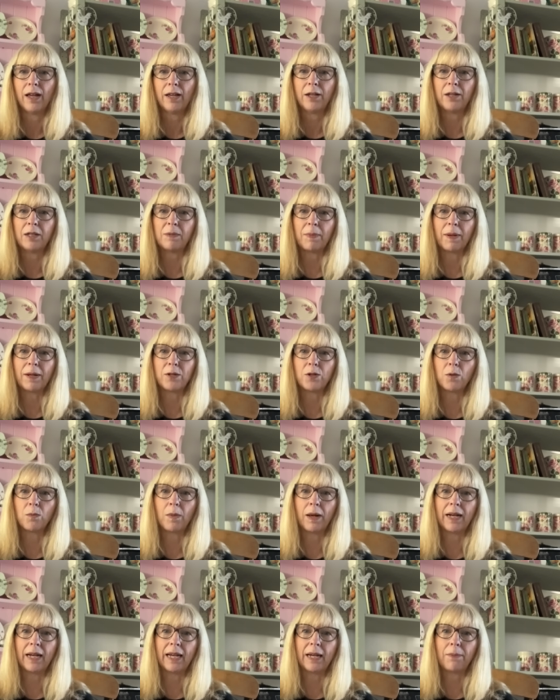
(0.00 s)
you spend your
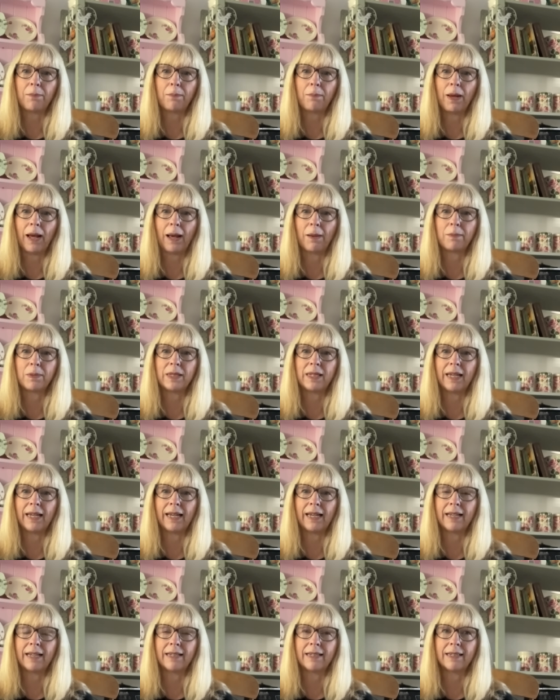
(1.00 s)
money perhaps
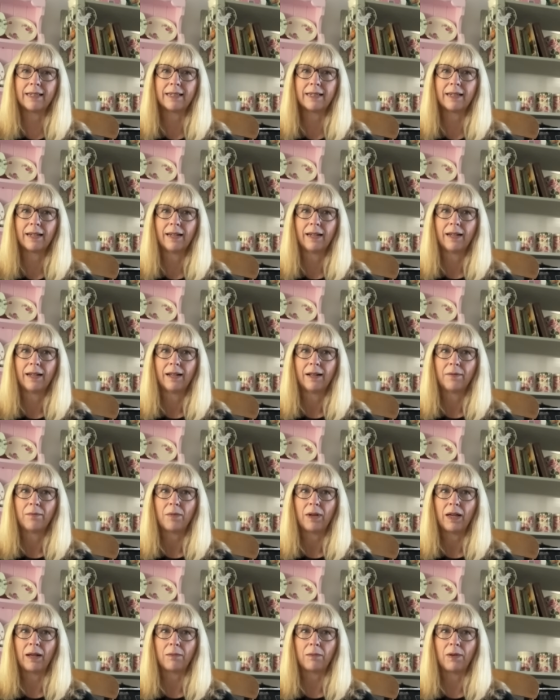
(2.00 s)
is,
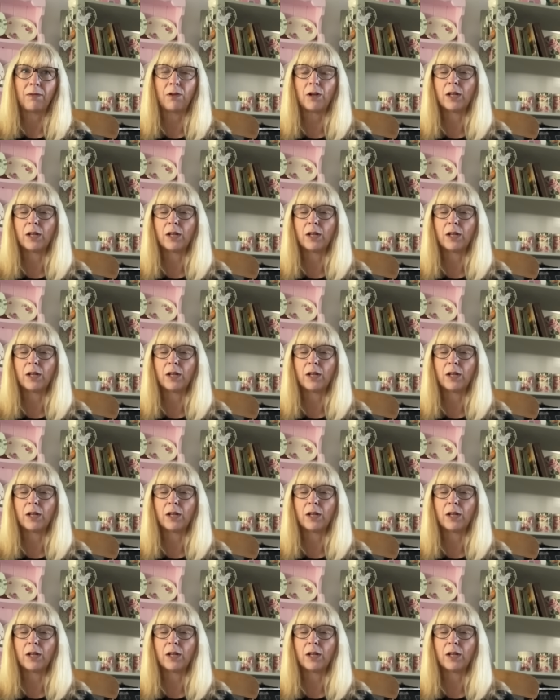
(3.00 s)
if you